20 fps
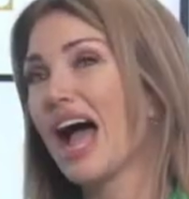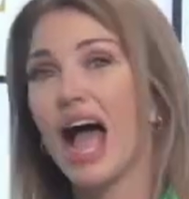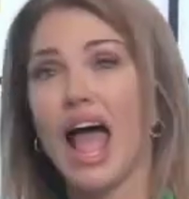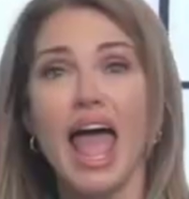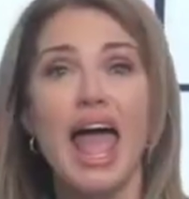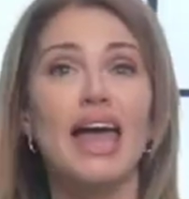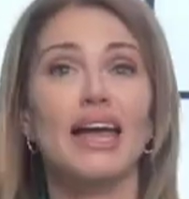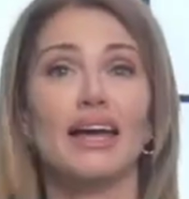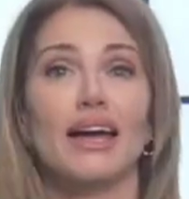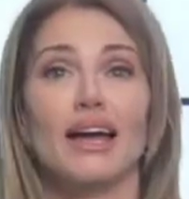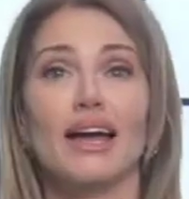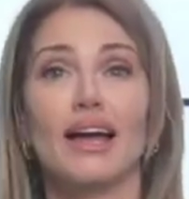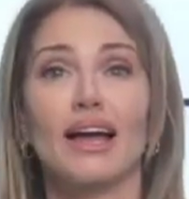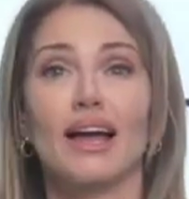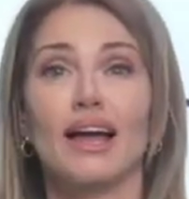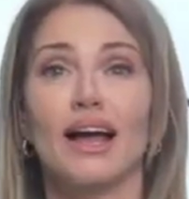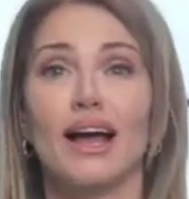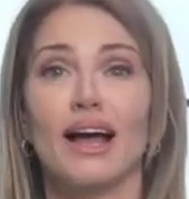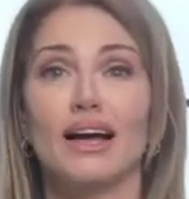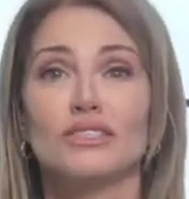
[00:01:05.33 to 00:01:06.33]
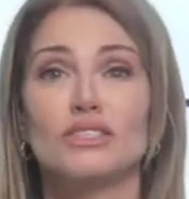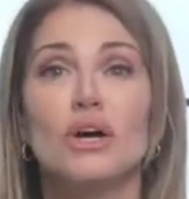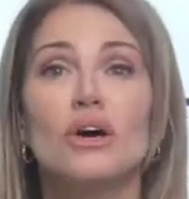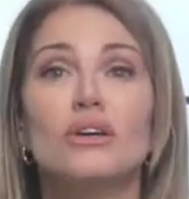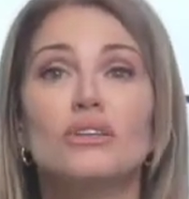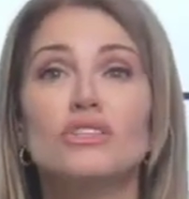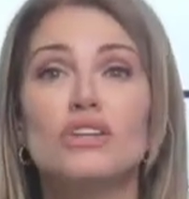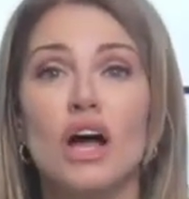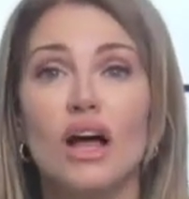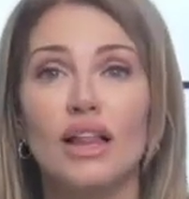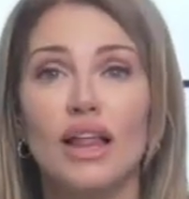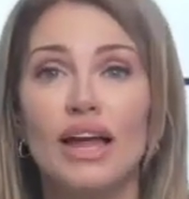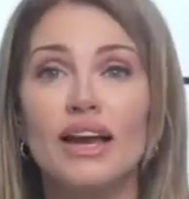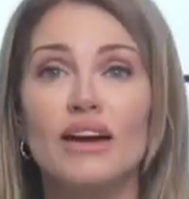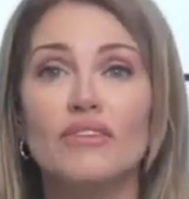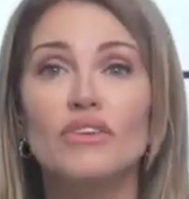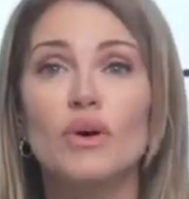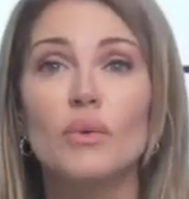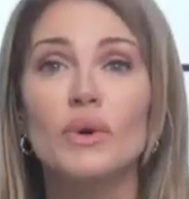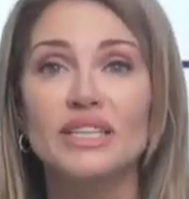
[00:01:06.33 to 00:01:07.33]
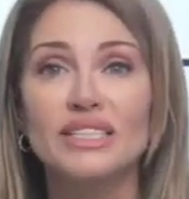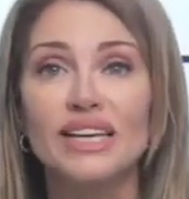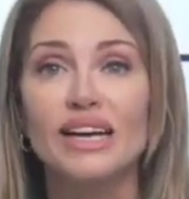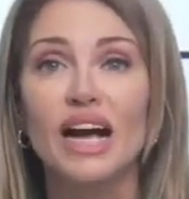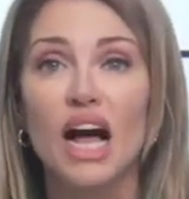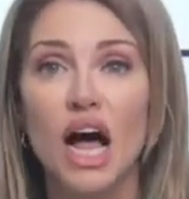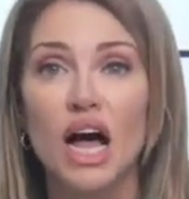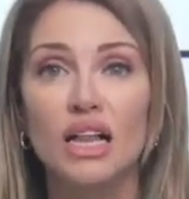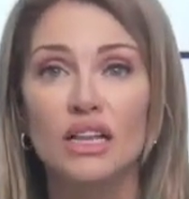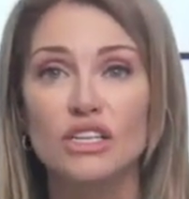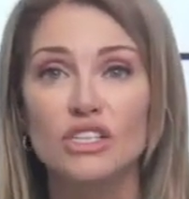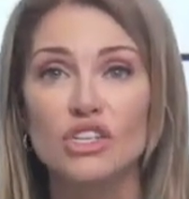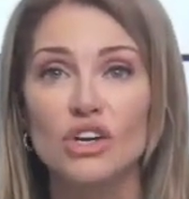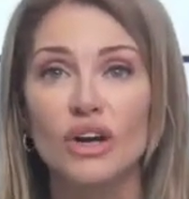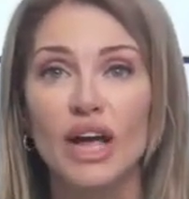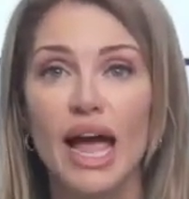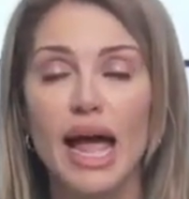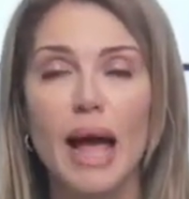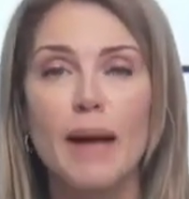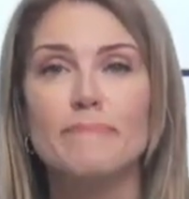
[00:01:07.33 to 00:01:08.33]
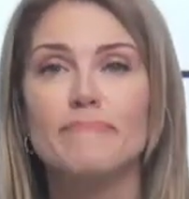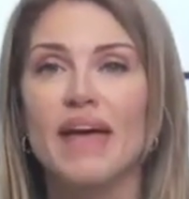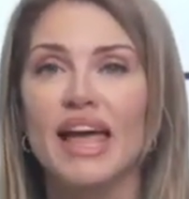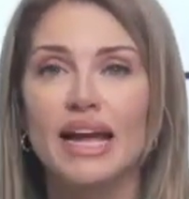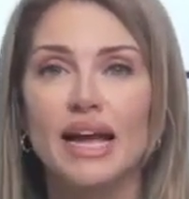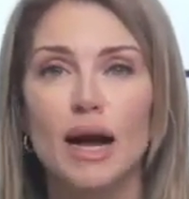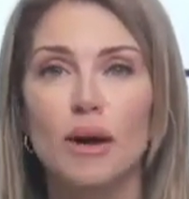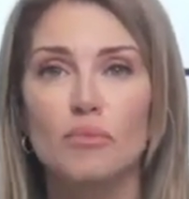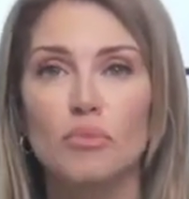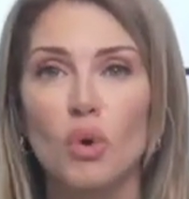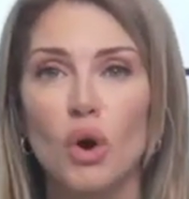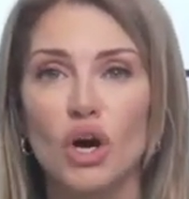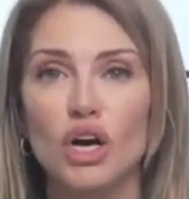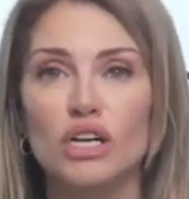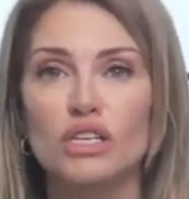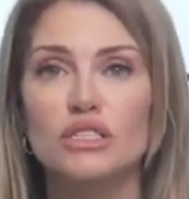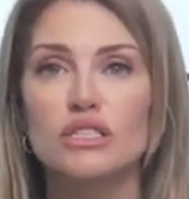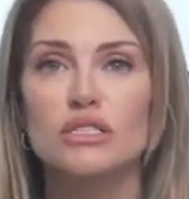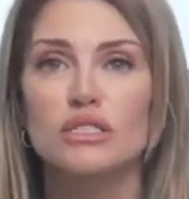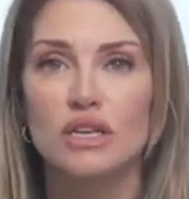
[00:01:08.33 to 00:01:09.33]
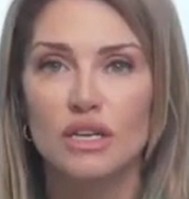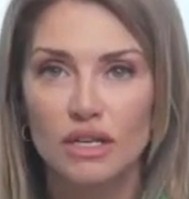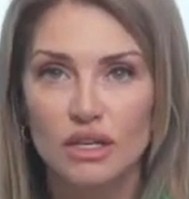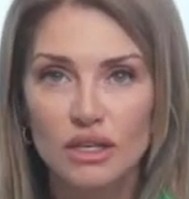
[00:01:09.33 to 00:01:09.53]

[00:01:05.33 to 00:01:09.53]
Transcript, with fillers: Hey, I told y'all I never went to college. Okay, I make up words.